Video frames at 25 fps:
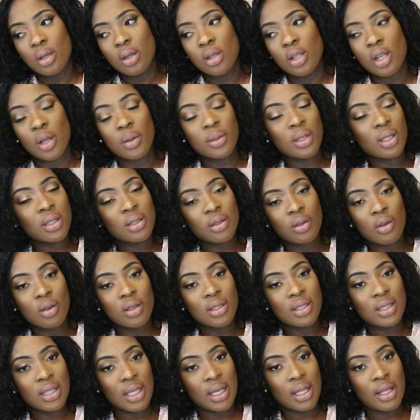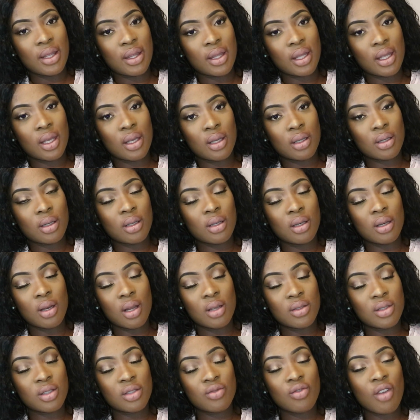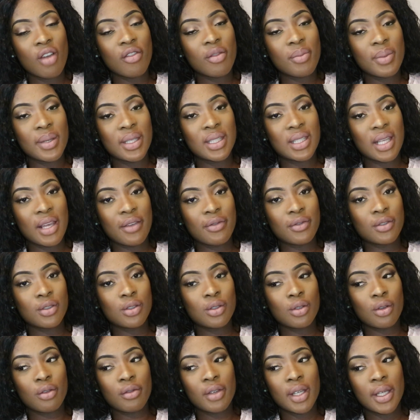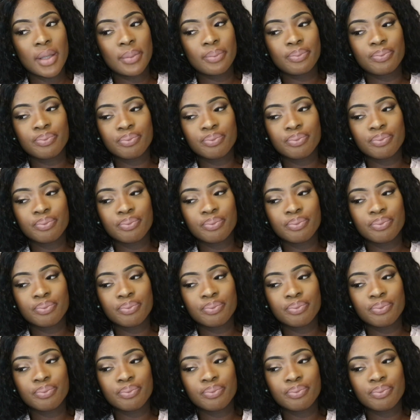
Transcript: You know, it doesn't cost anything, and I'd just rather be safe than sorry.